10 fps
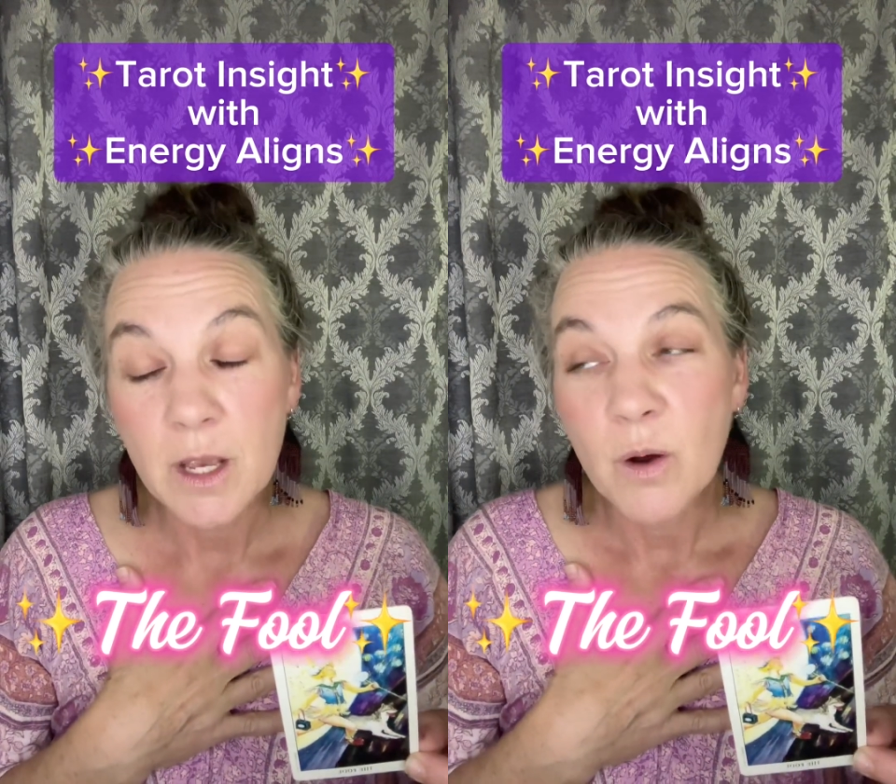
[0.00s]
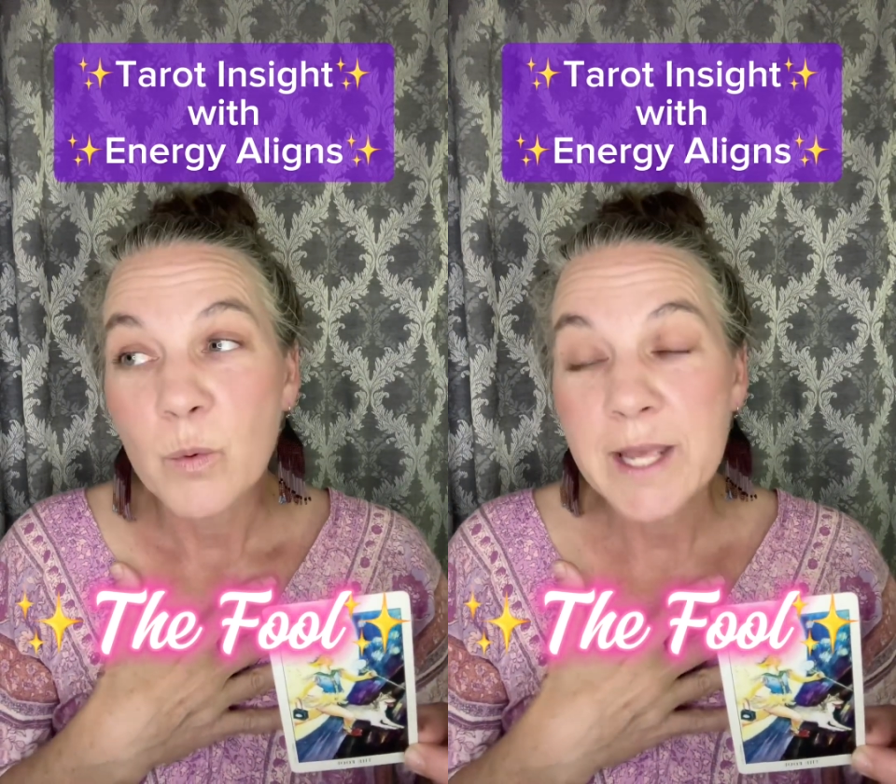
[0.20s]

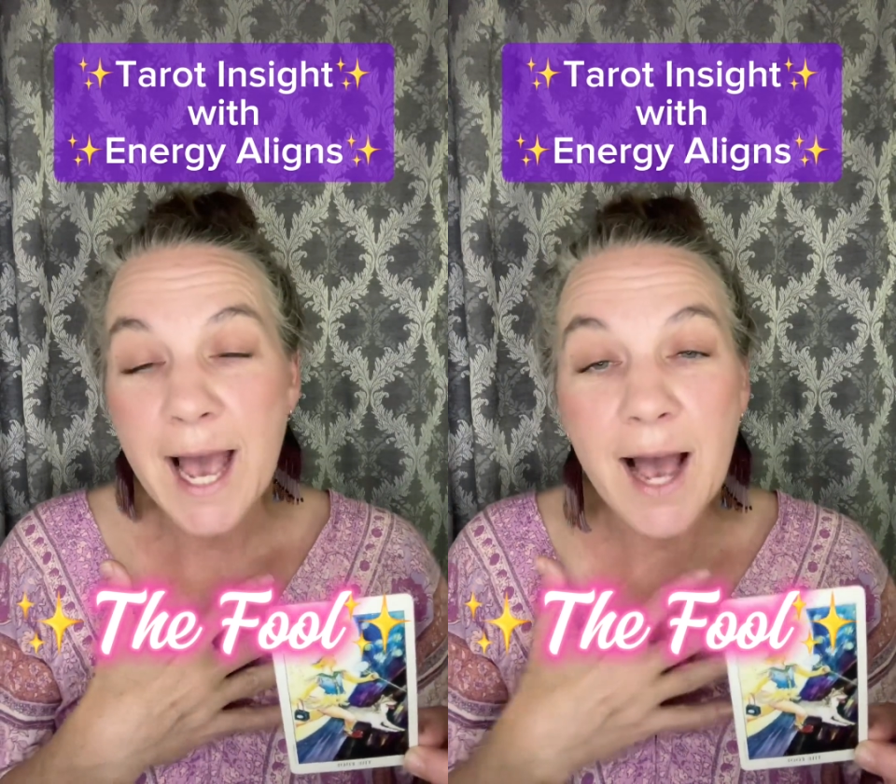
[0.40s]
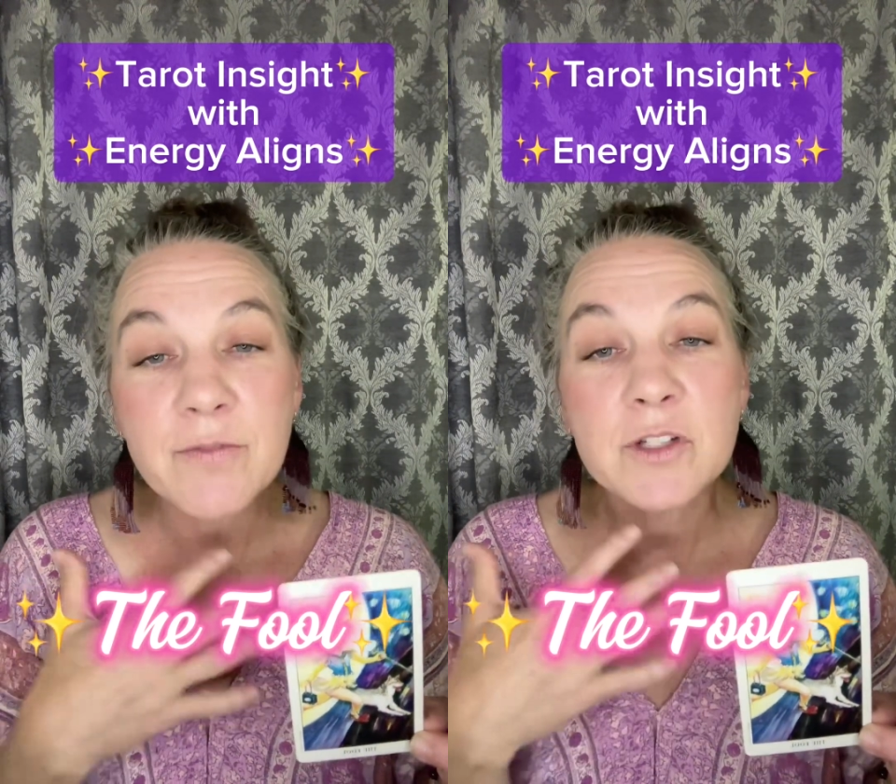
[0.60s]
We
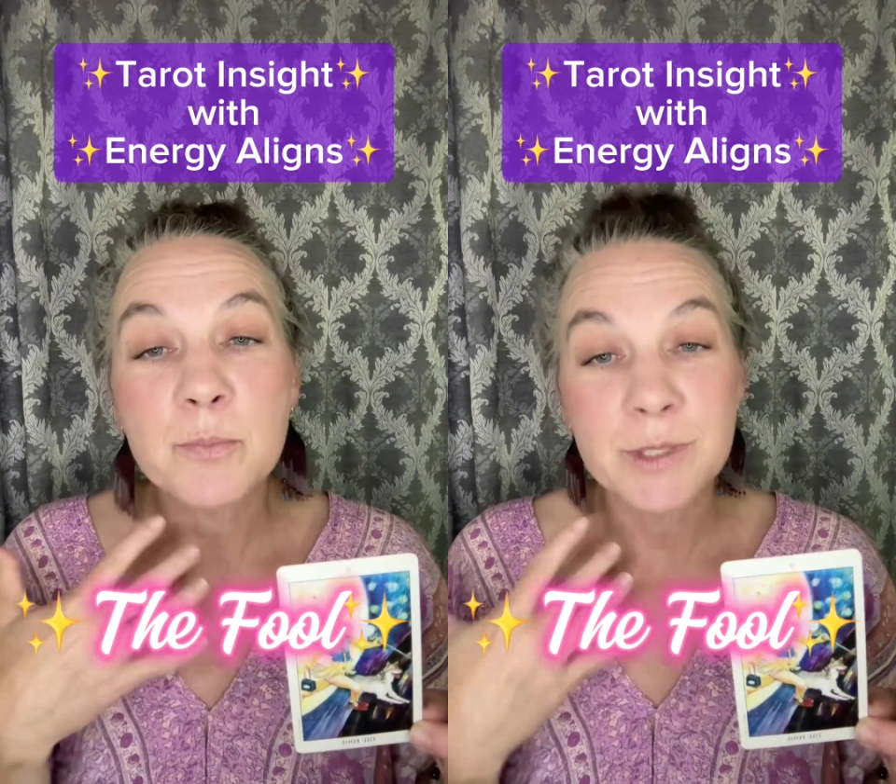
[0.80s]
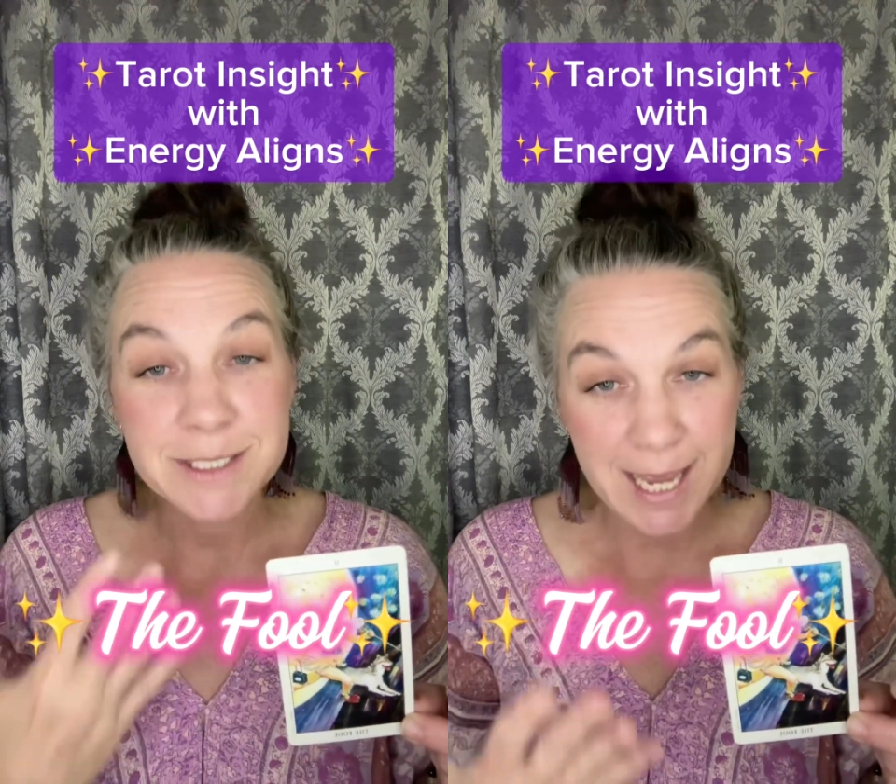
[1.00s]
have to
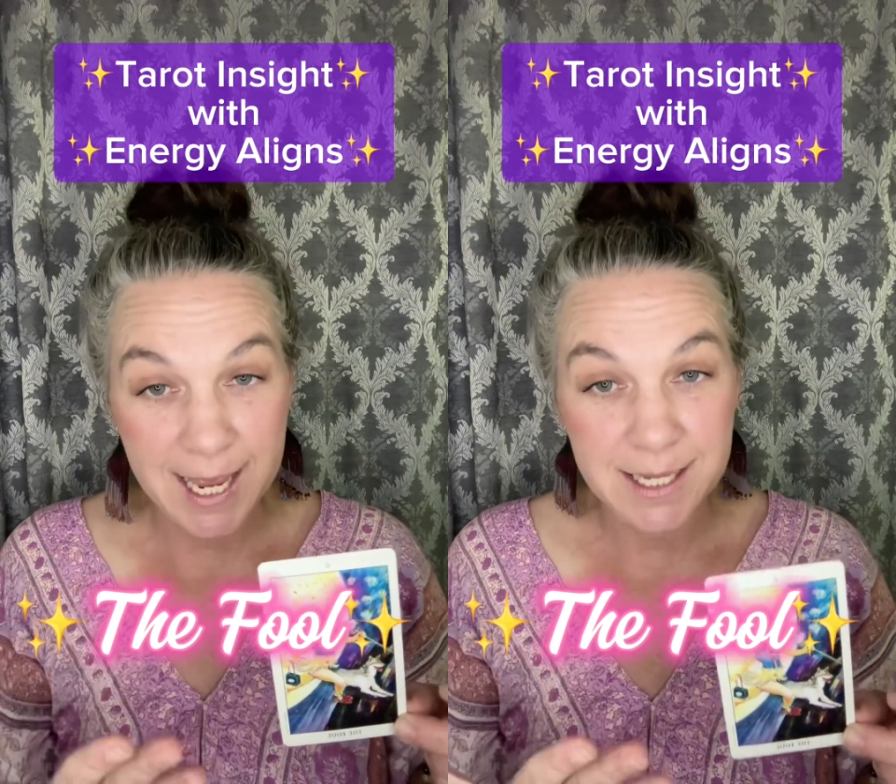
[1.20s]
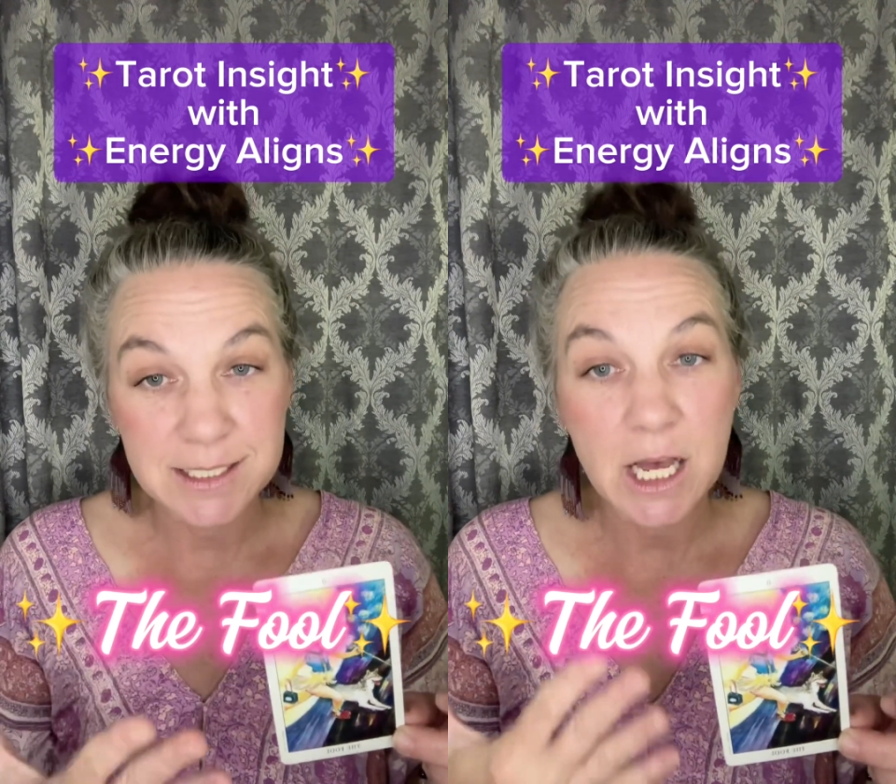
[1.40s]

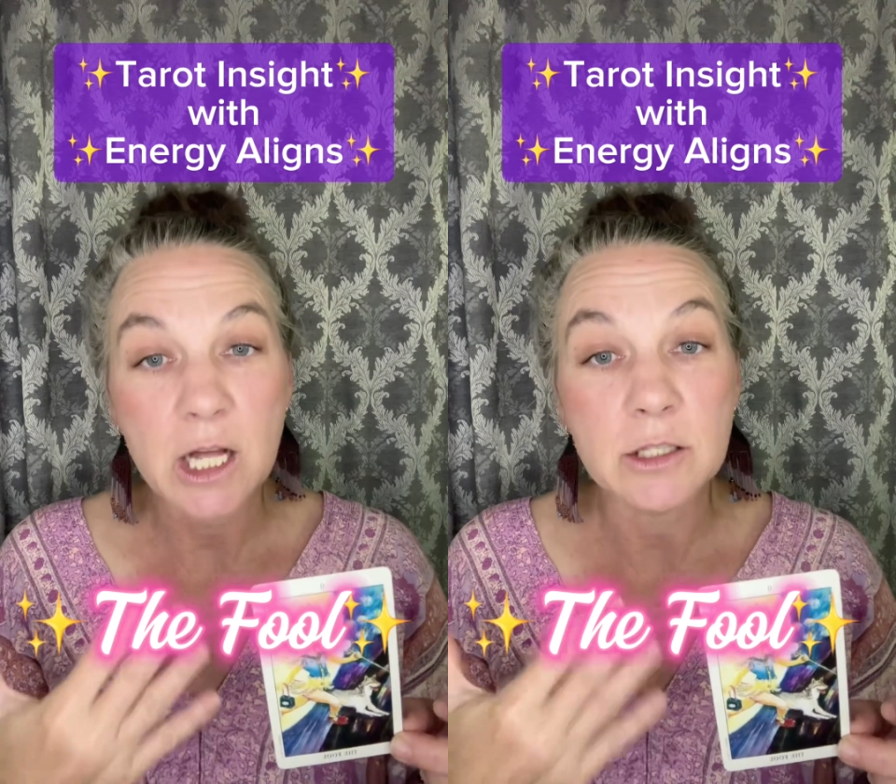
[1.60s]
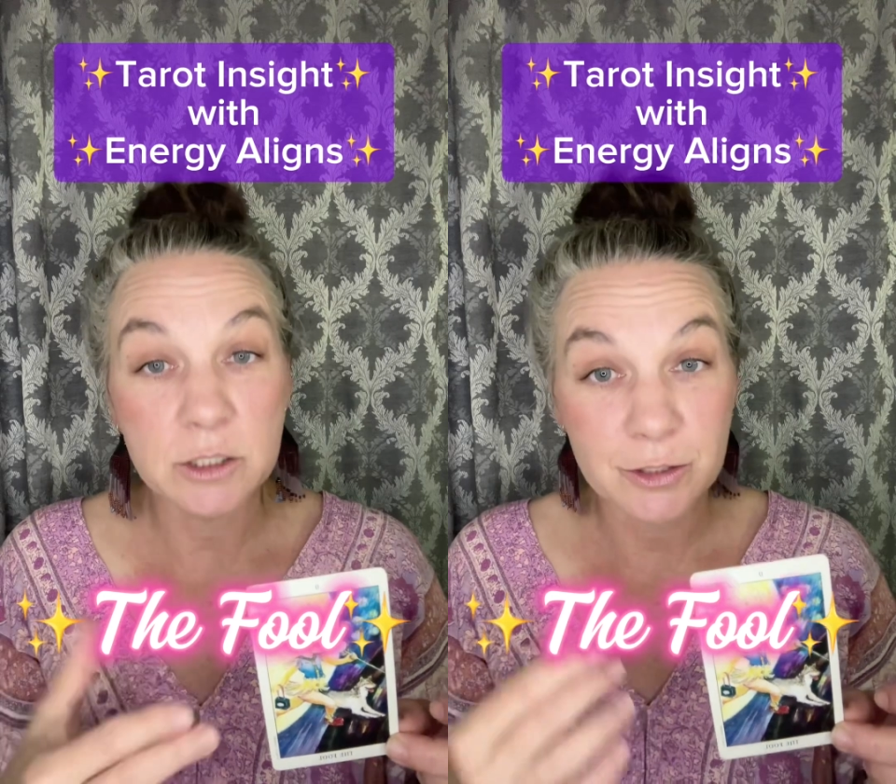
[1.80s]
pretend a
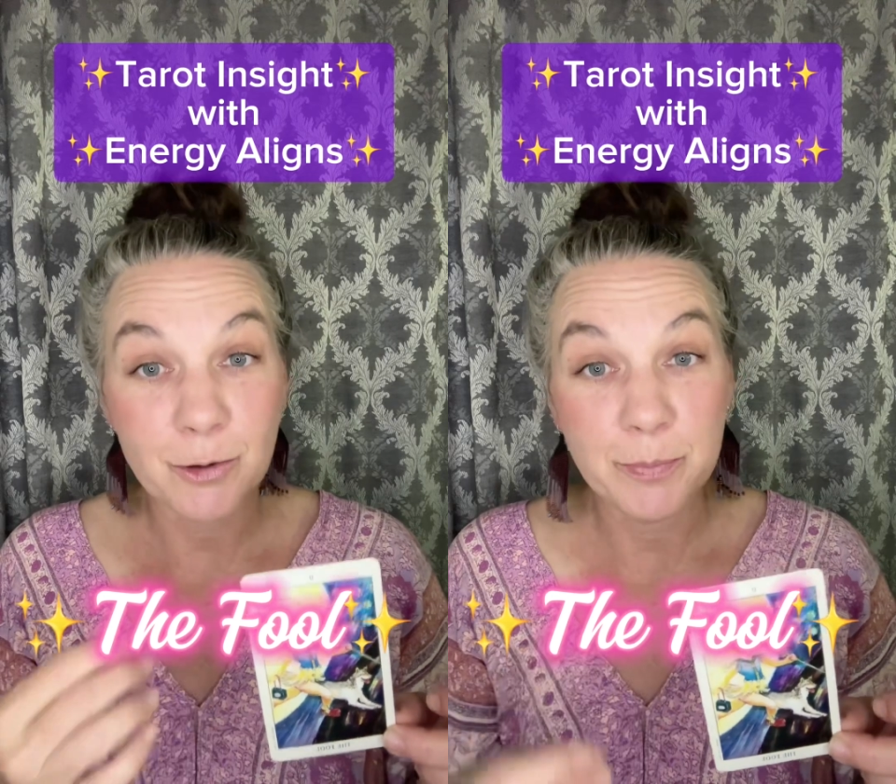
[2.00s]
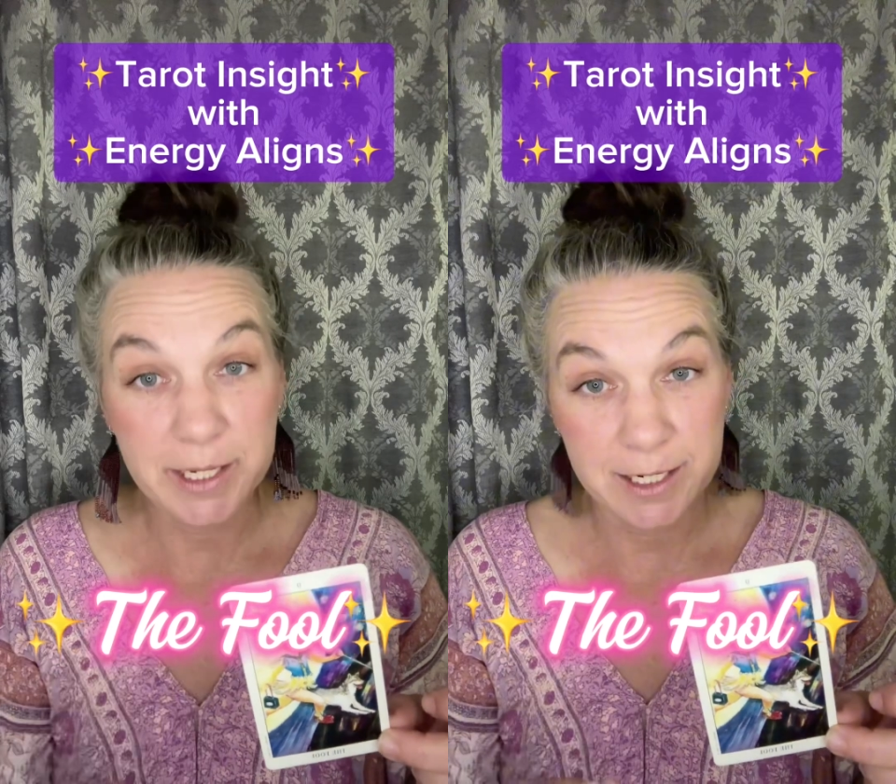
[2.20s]
little
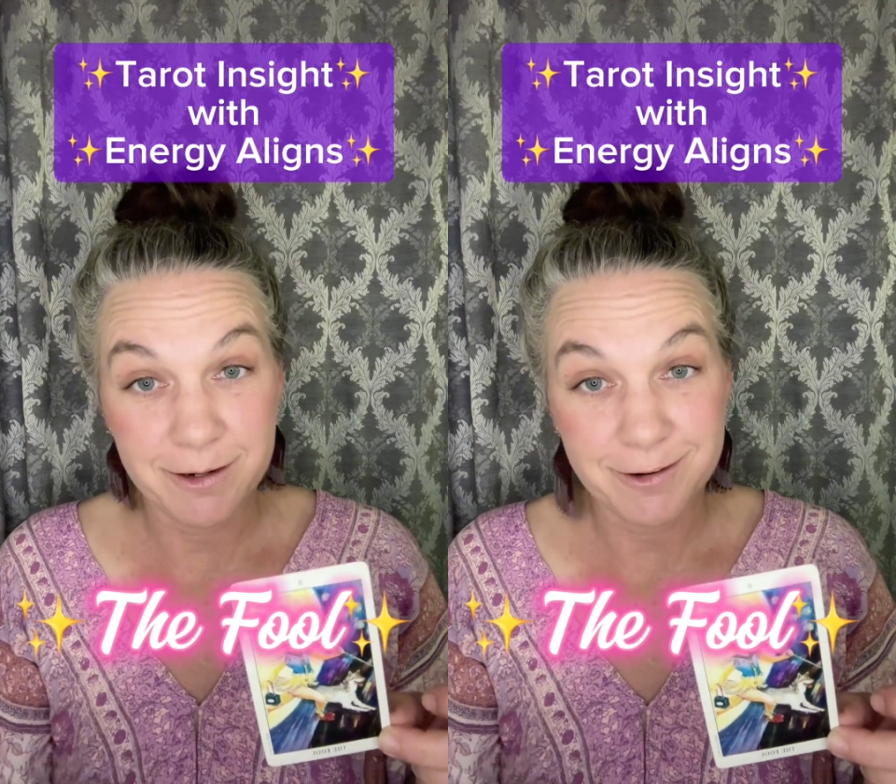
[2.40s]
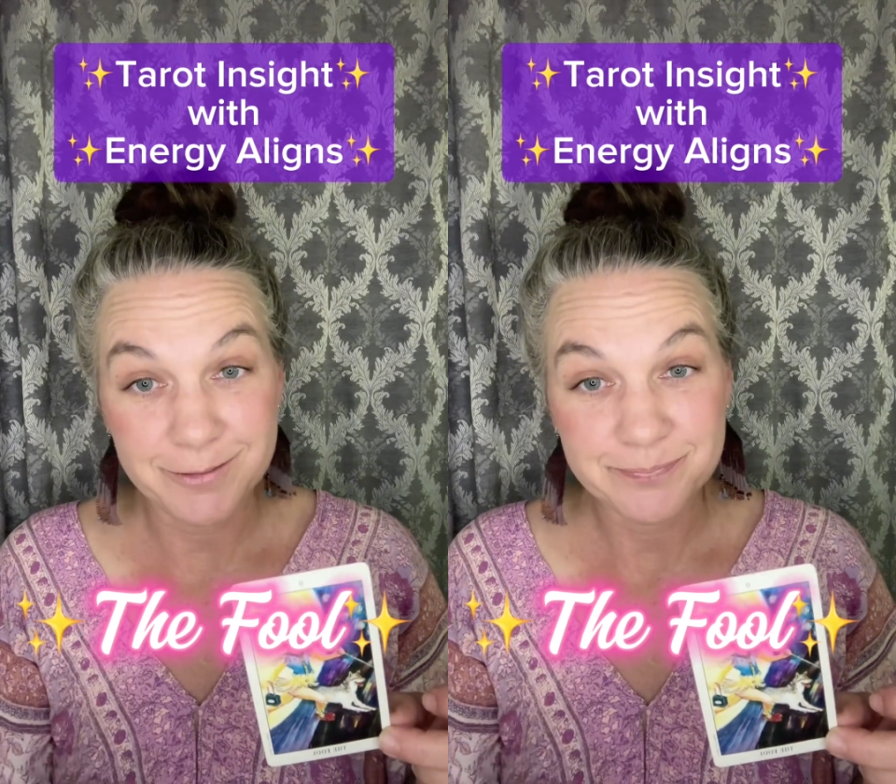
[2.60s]
bit here.